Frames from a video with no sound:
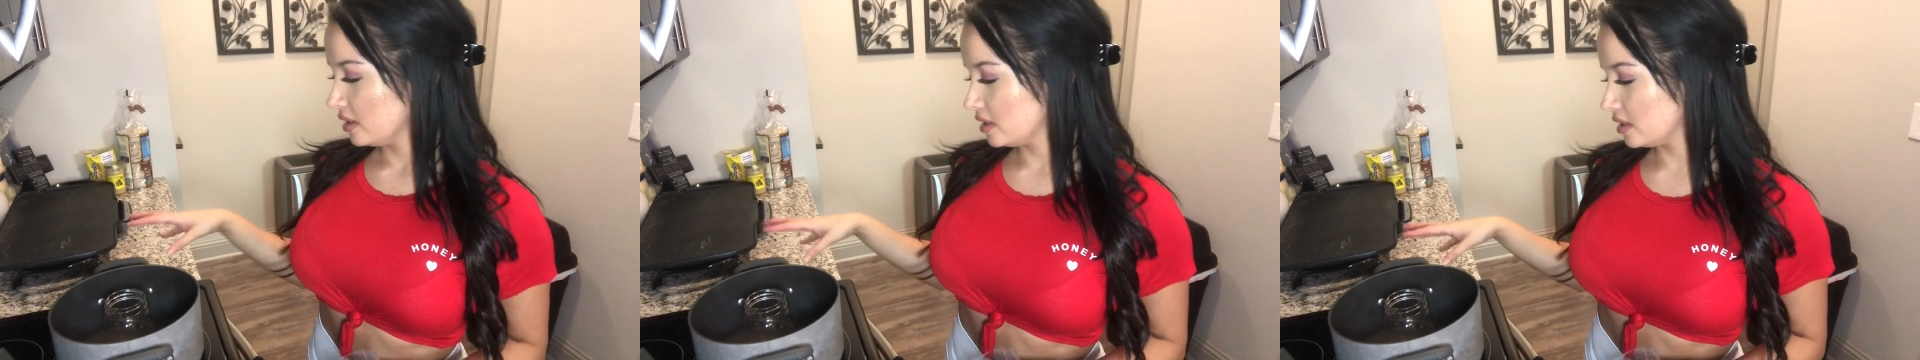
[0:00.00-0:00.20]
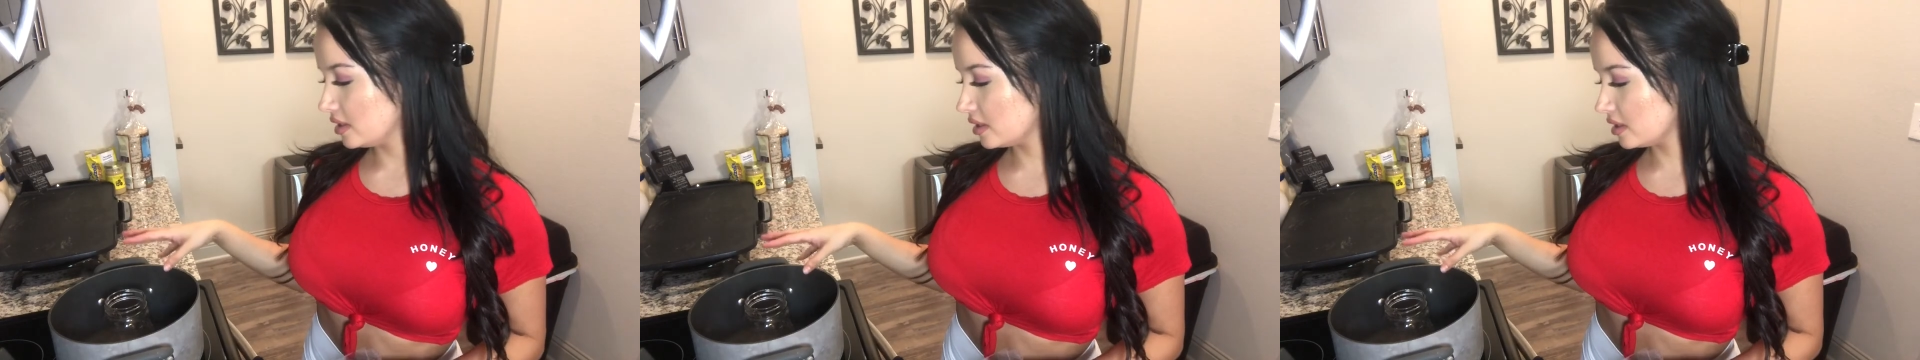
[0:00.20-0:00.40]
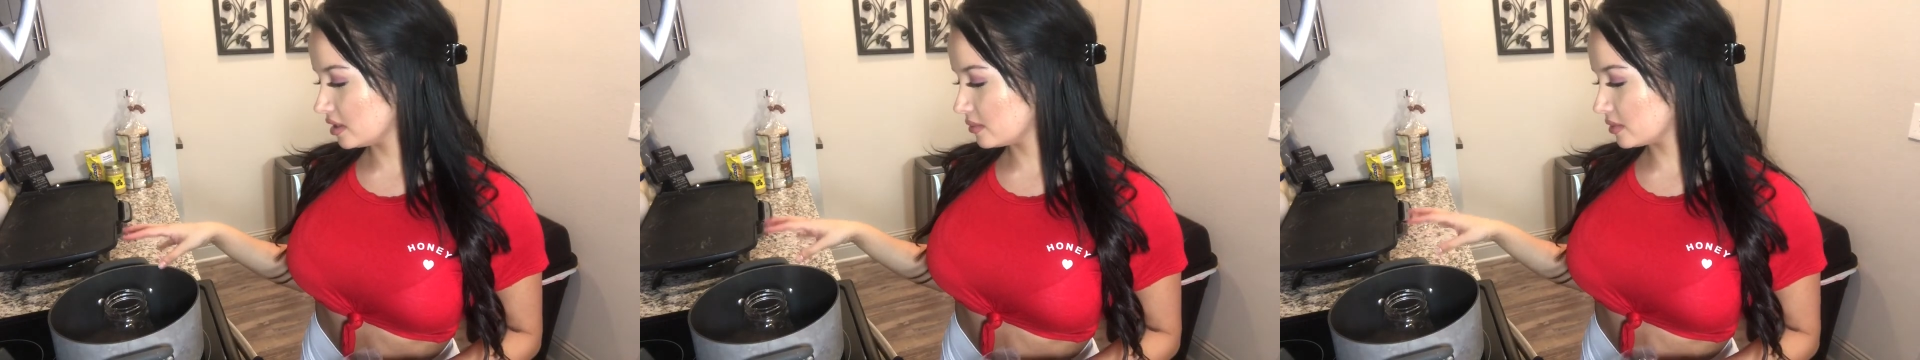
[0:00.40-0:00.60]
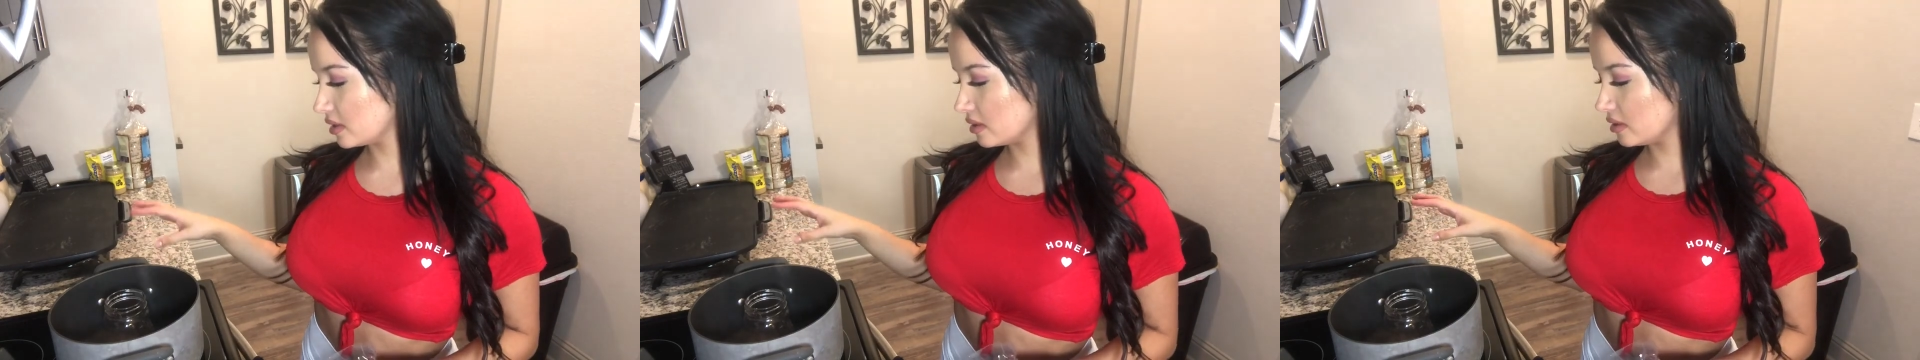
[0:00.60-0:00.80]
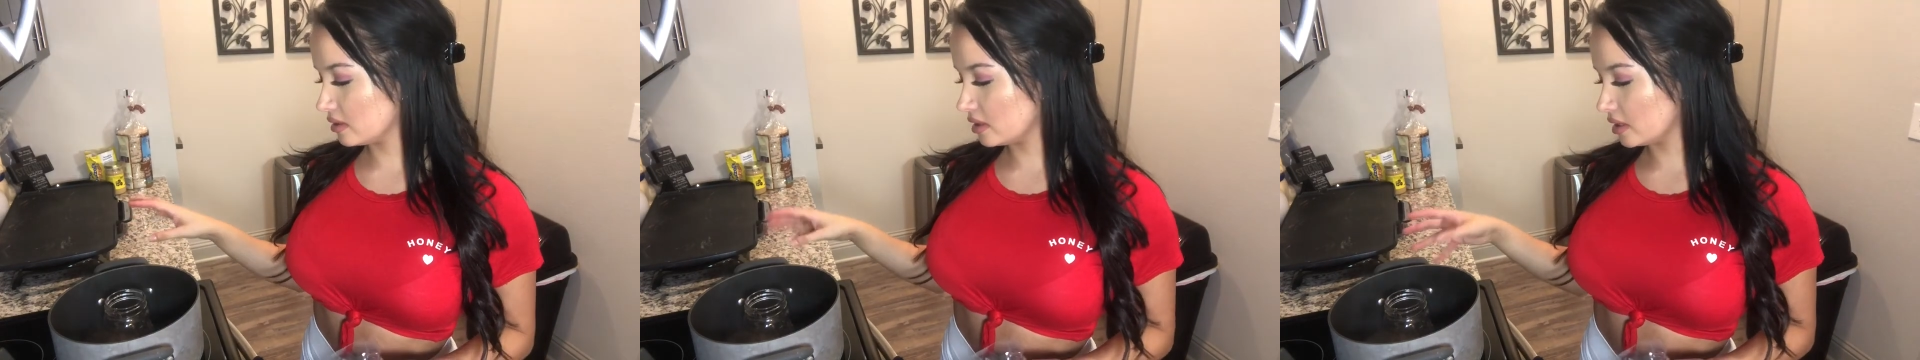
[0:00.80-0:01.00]
in here we're
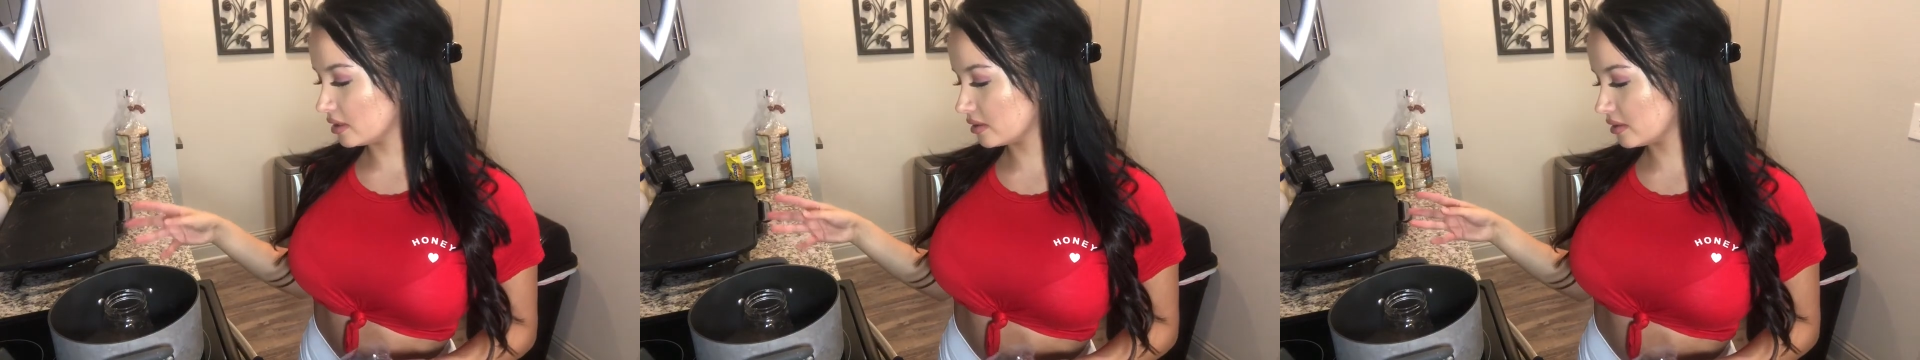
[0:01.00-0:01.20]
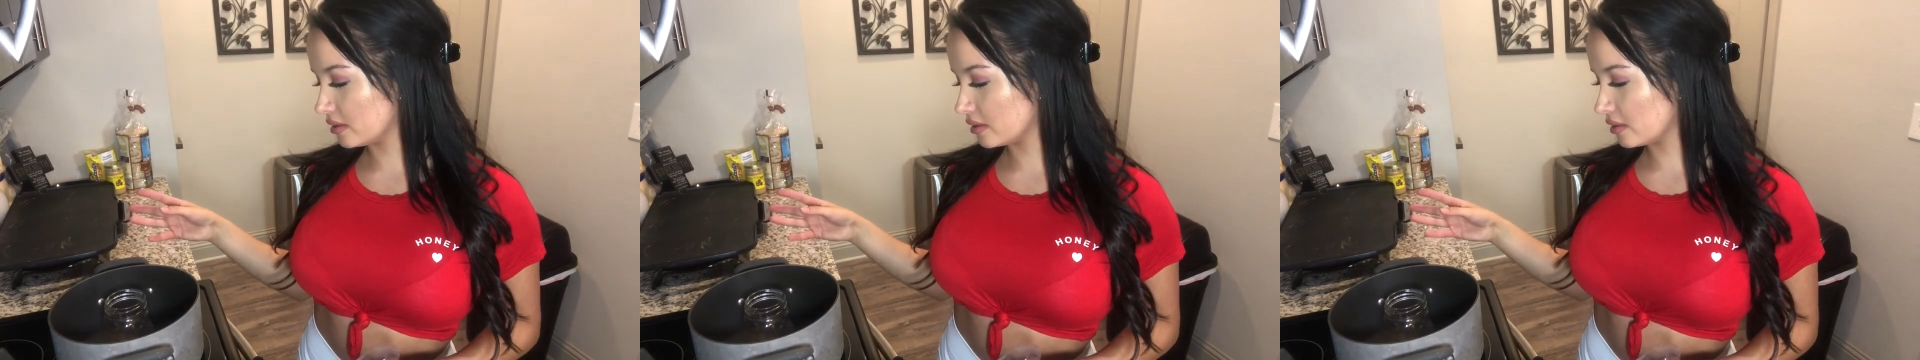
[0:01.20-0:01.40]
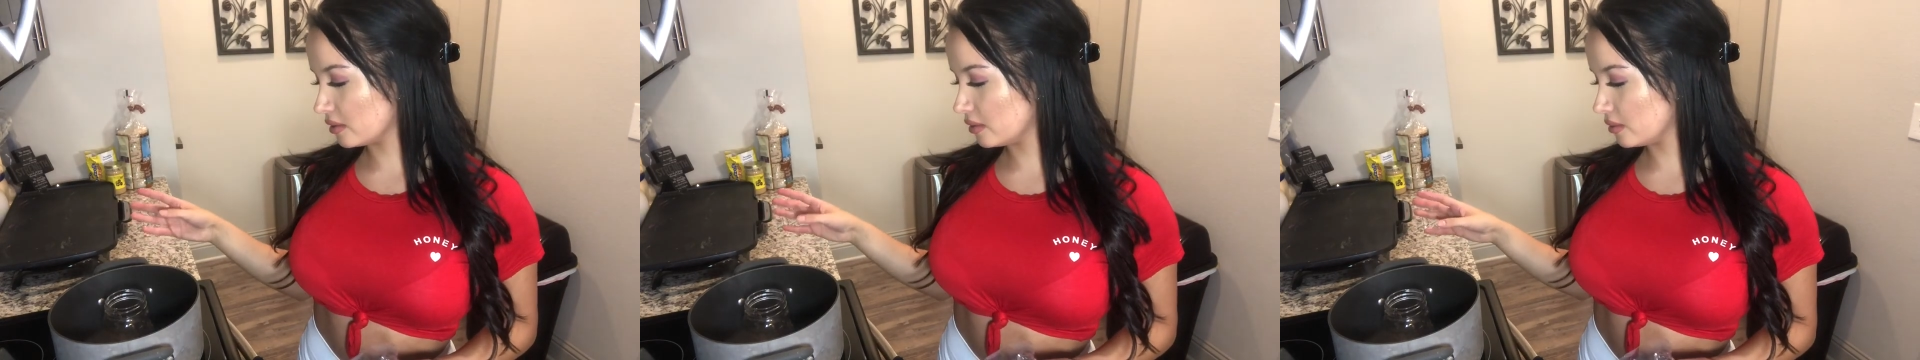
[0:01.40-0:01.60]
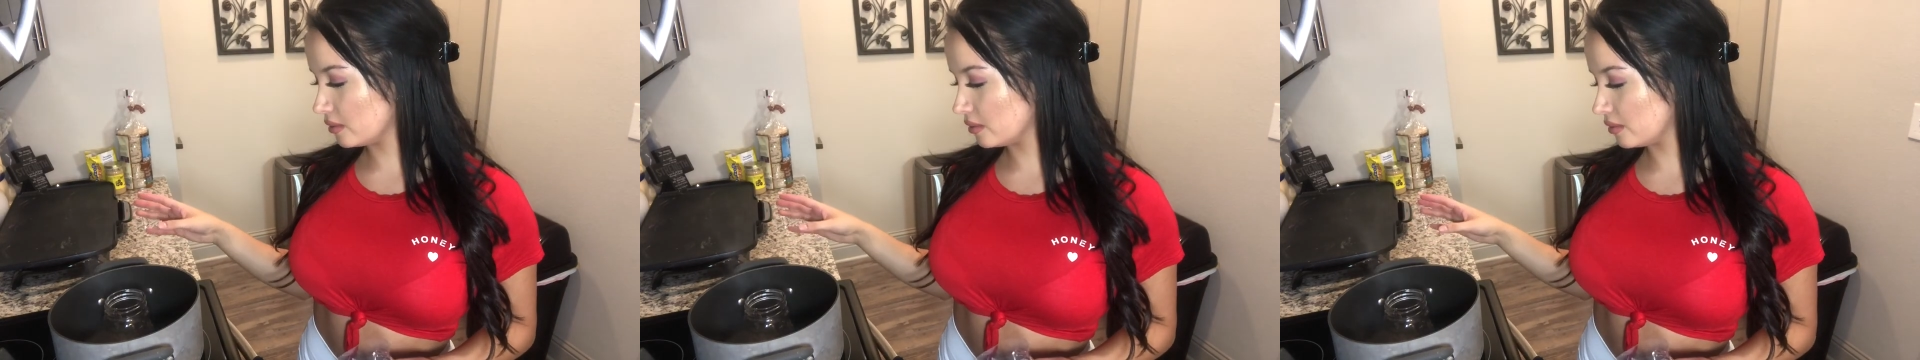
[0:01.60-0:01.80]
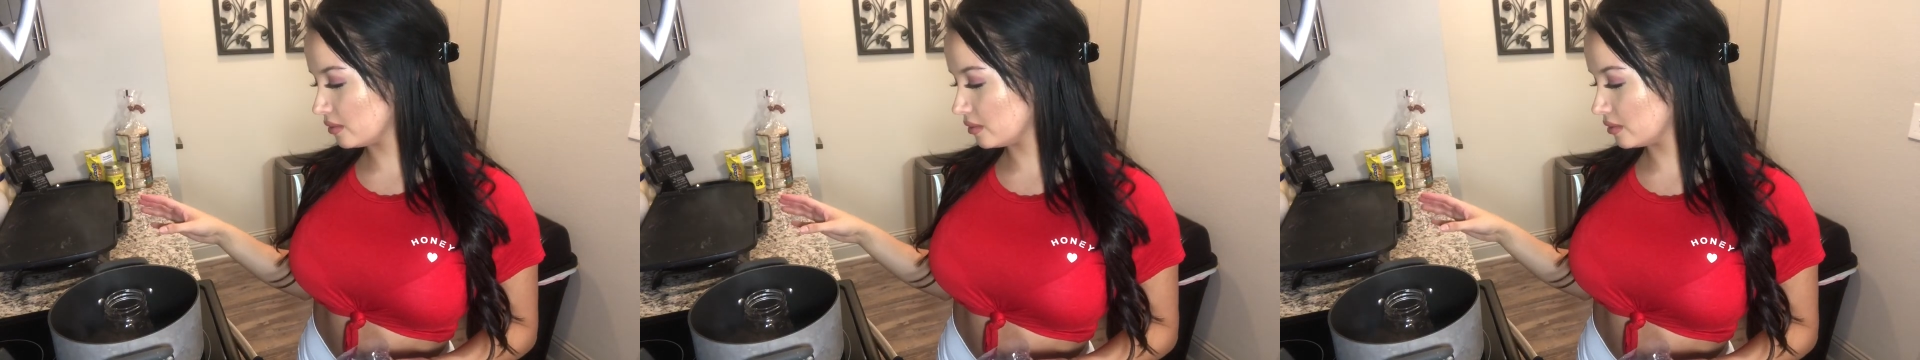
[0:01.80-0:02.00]
gonna let the
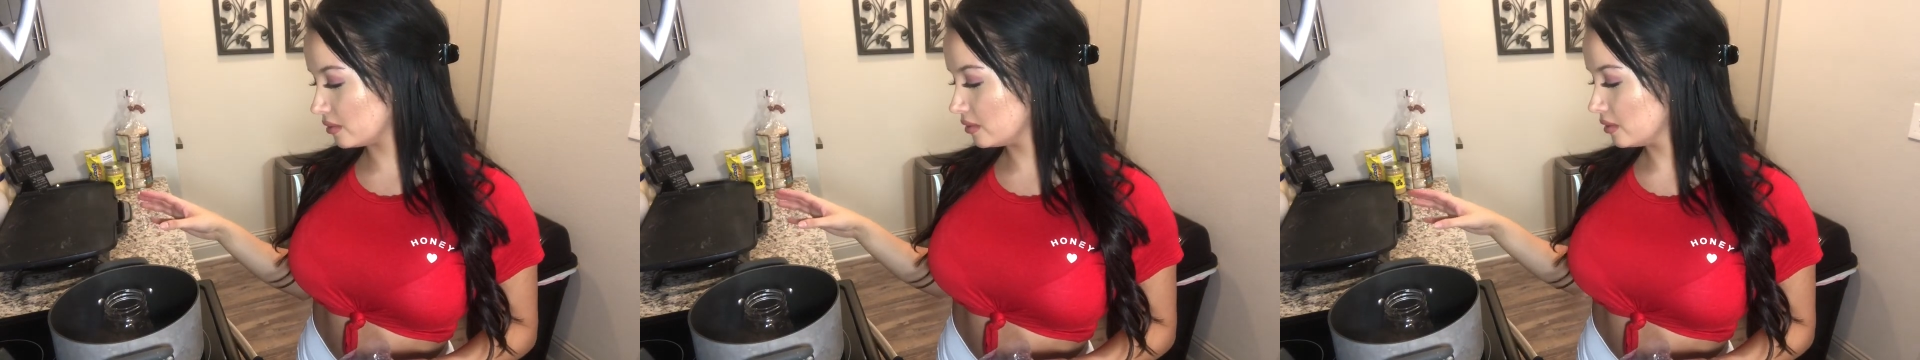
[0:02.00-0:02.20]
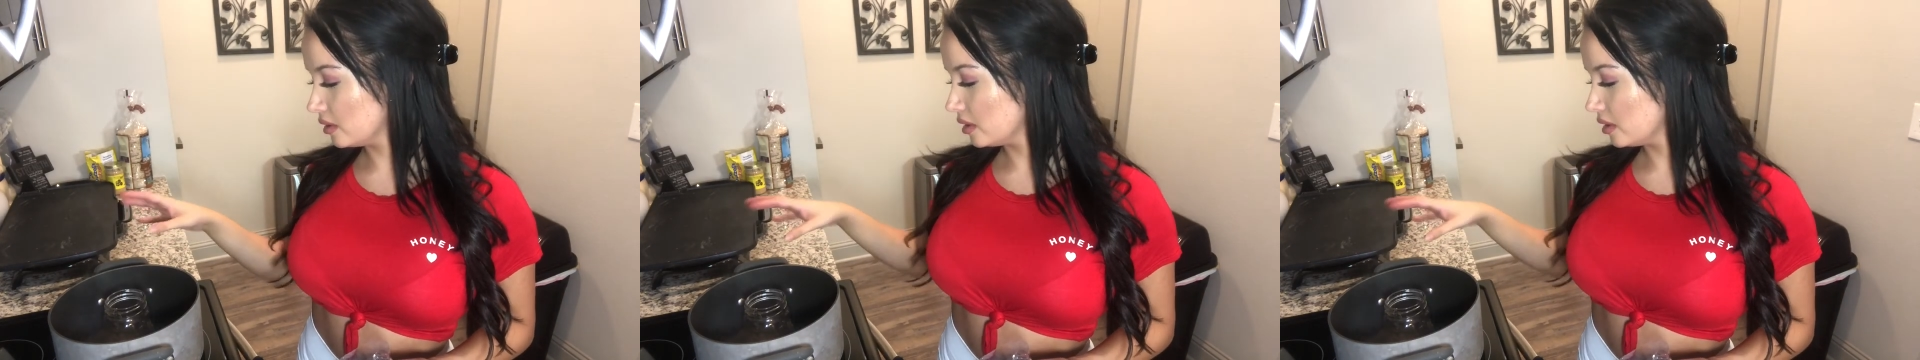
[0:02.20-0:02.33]
whole